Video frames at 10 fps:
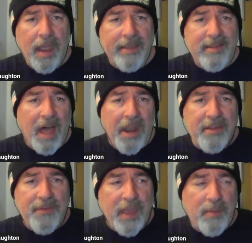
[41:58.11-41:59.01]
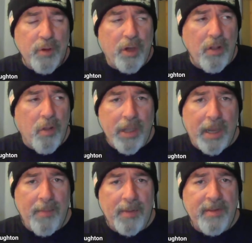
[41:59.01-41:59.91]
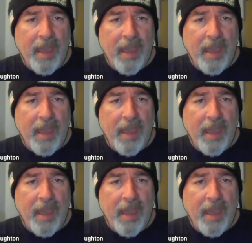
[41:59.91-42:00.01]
It's not as if teams are going to look at him and